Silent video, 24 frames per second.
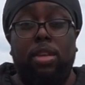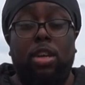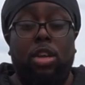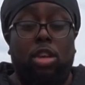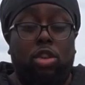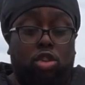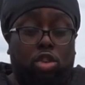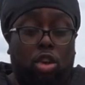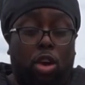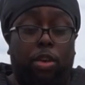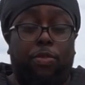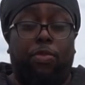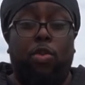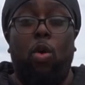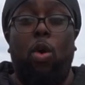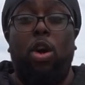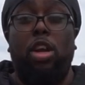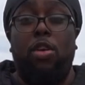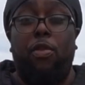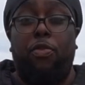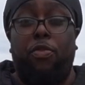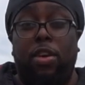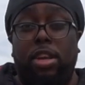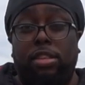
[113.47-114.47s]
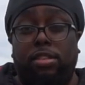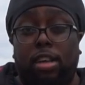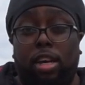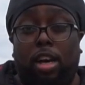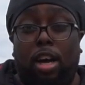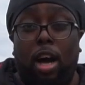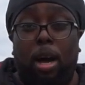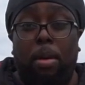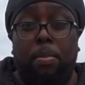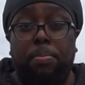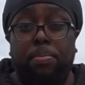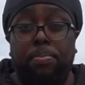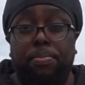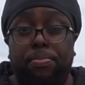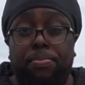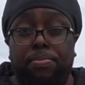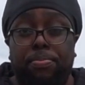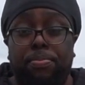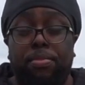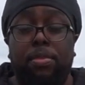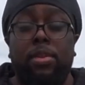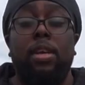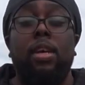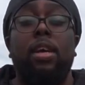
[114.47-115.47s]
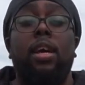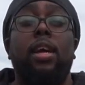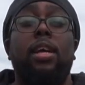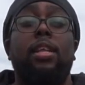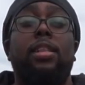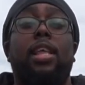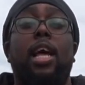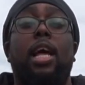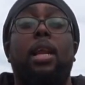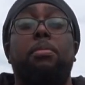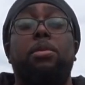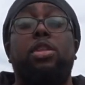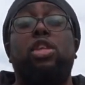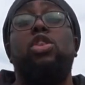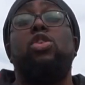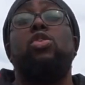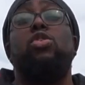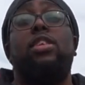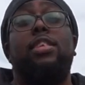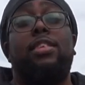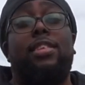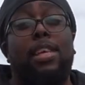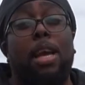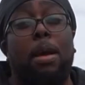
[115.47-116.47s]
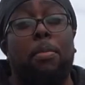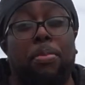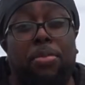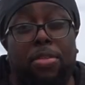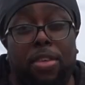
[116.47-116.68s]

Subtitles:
So if you want your friends to come, tell them to do the same